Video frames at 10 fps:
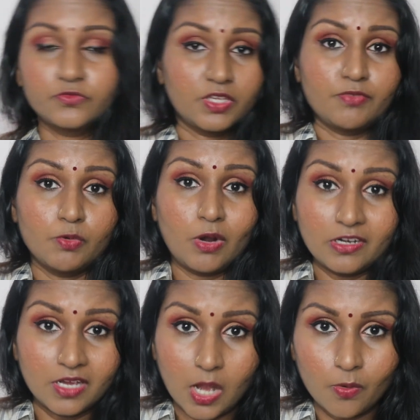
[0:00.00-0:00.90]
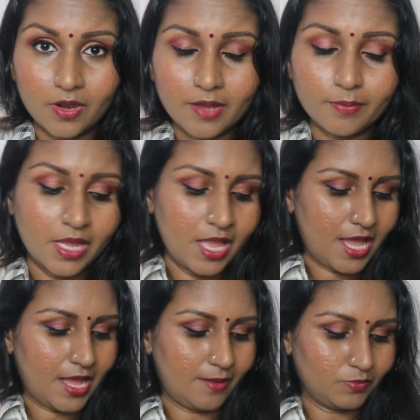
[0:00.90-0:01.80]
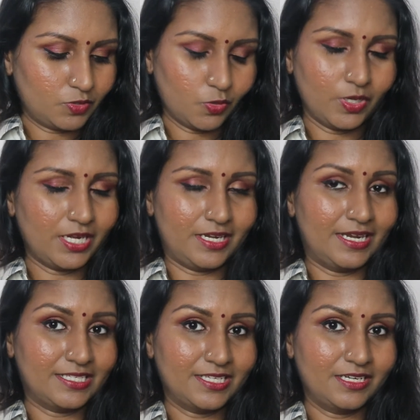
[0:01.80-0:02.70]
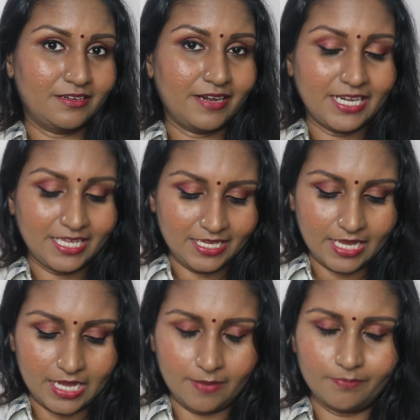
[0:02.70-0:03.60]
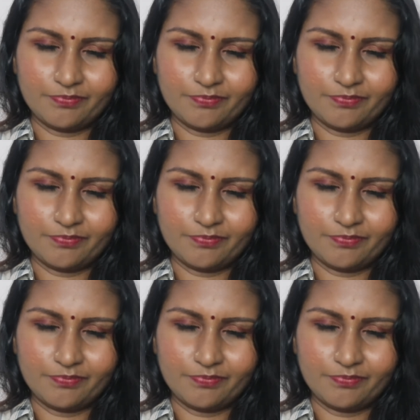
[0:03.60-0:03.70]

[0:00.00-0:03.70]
if you want to cover up um, so it doesn't really um,